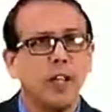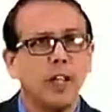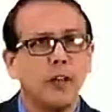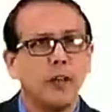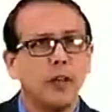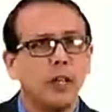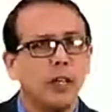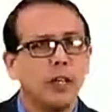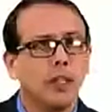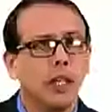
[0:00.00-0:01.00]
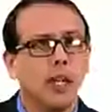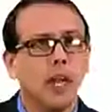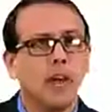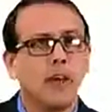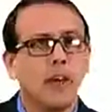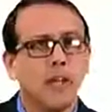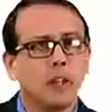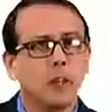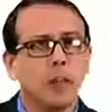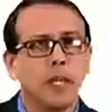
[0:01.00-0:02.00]
Therefore, the graph
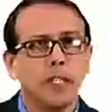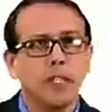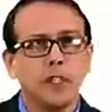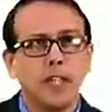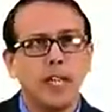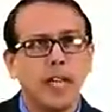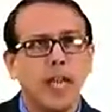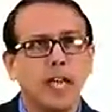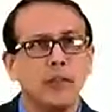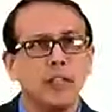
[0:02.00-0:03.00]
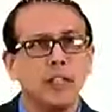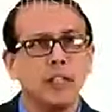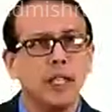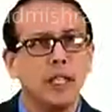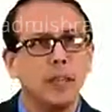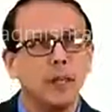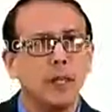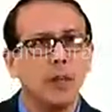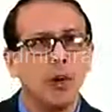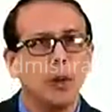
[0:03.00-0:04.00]
has to be straight line, which is nothing
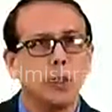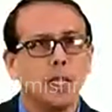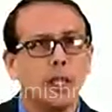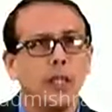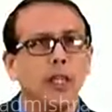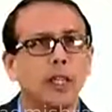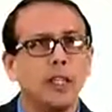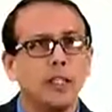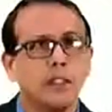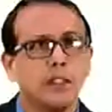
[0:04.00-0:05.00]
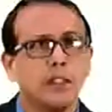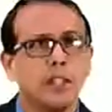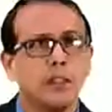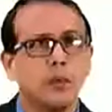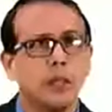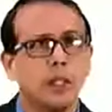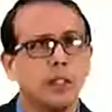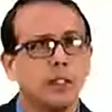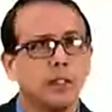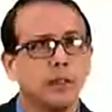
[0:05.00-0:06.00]
but option C,
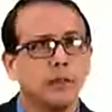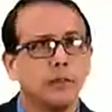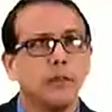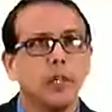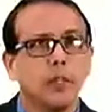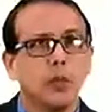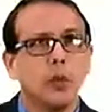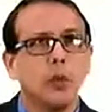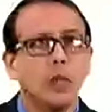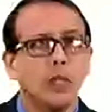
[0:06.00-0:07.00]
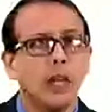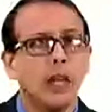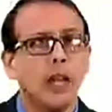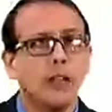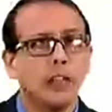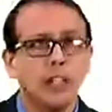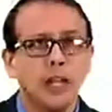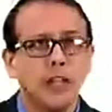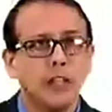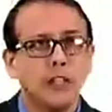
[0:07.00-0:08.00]
students. So, the graph is
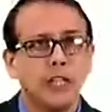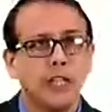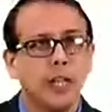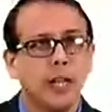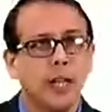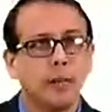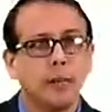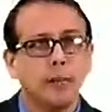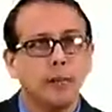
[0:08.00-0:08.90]
a straight line.